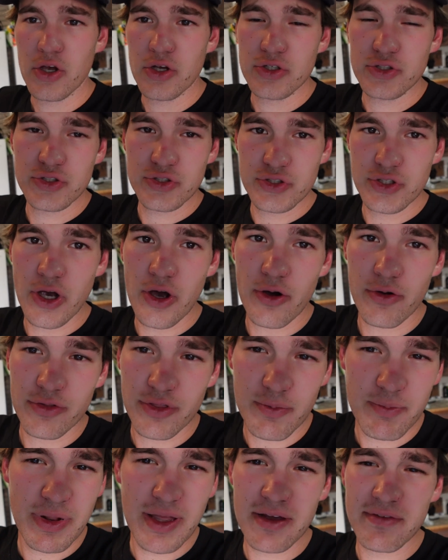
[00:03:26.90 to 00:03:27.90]
So
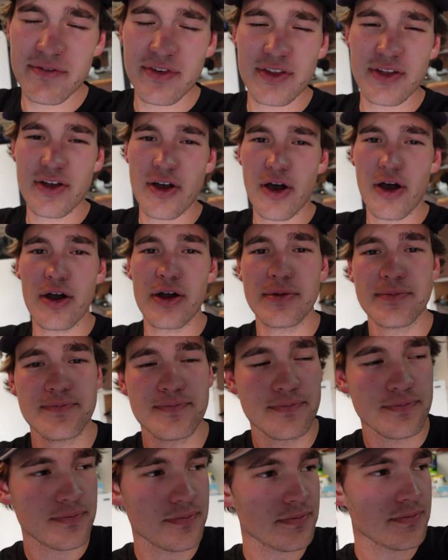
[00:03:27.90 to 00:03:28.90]
the plan for the car
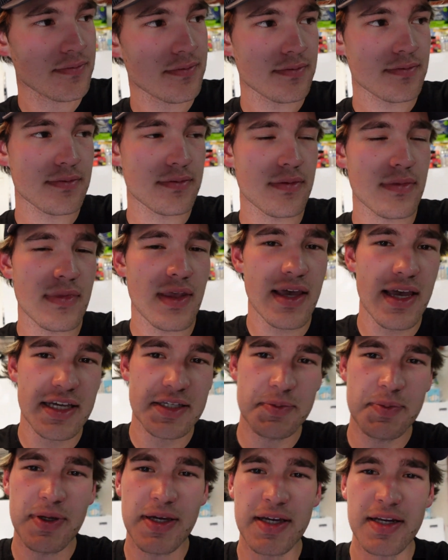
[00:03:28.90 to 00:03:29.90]

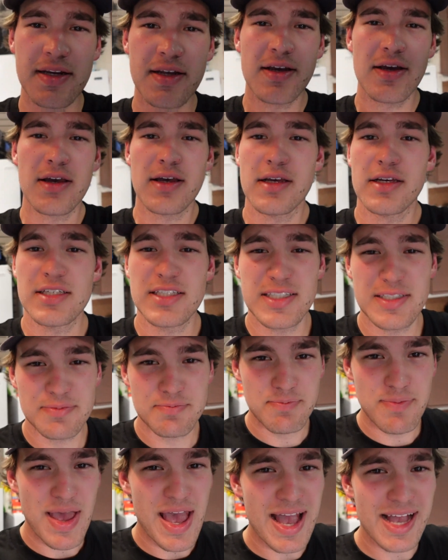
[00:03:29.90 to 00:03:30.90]
has been
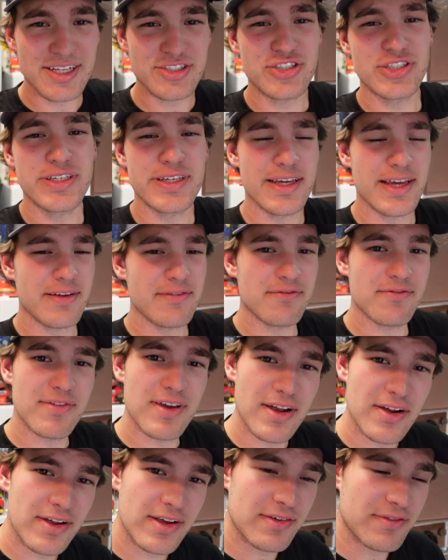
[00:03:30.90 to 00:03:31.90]
patchy and
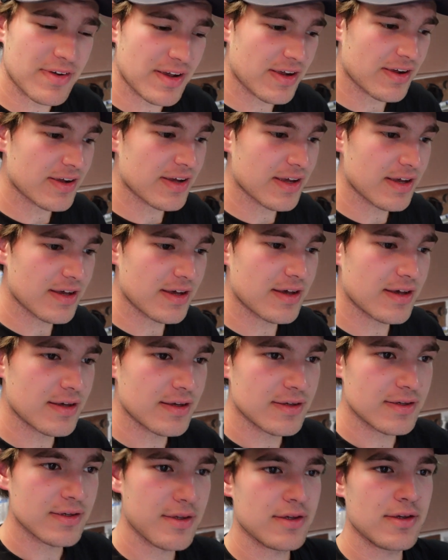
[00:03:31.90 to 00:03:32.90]
very
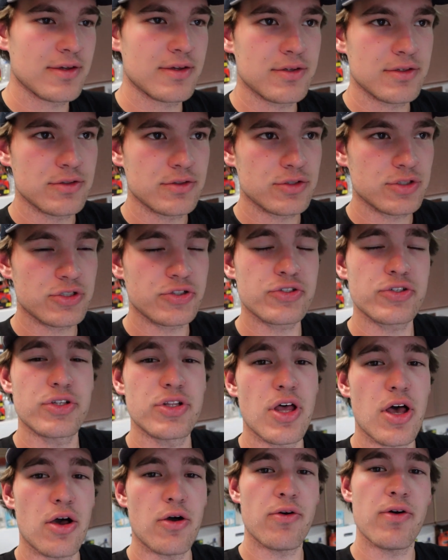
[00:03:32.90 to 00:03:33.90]

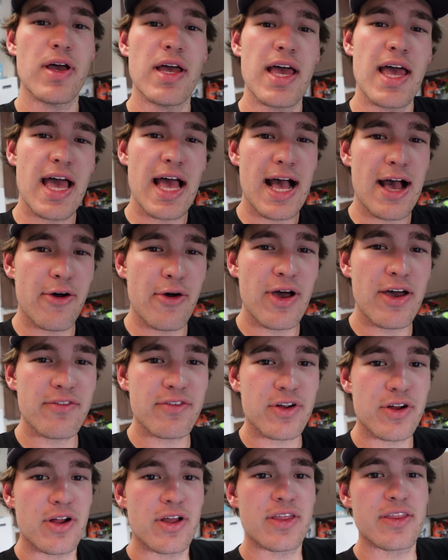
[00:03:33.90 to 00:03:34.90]
slow.
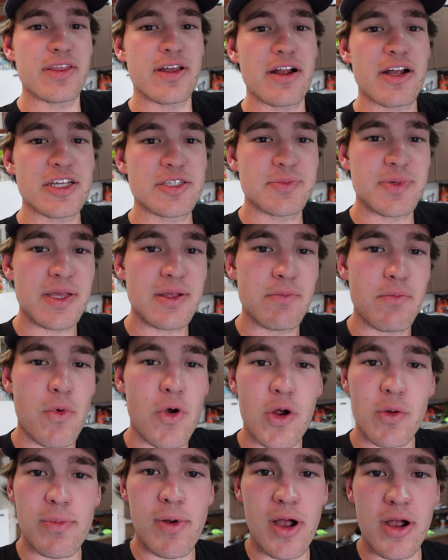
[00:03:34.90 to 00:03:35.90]
However, there has been
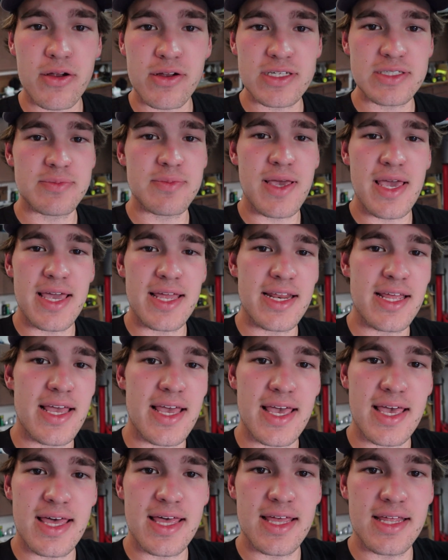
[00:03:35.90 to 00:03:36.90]
more progress made
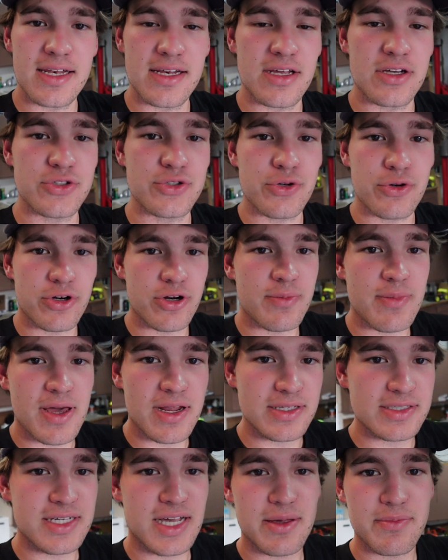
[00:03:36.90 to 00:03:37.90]
in a shorter
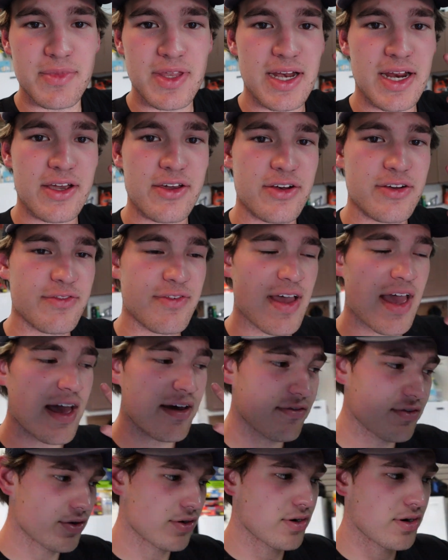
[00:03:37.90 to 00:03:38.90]
amount of time than I could have
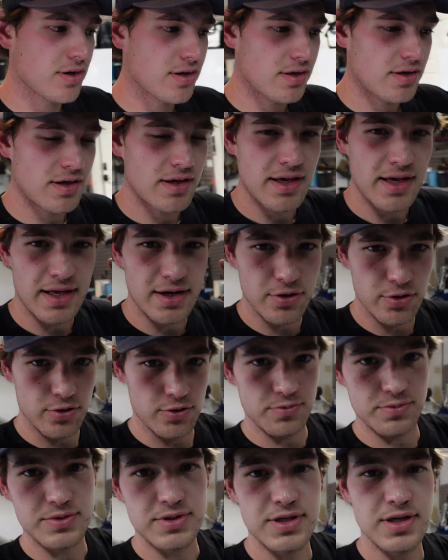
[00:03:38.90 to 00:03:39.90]
ever had
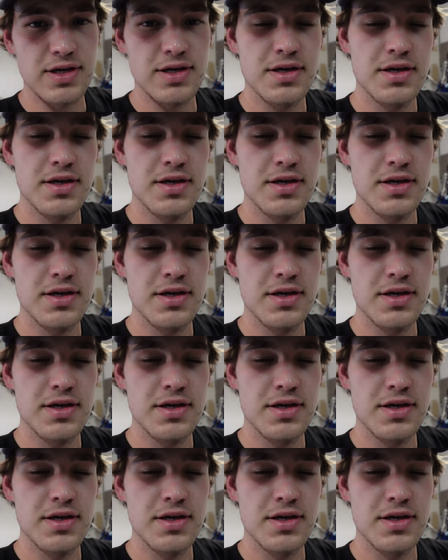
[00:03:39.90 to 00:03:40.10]
hoped.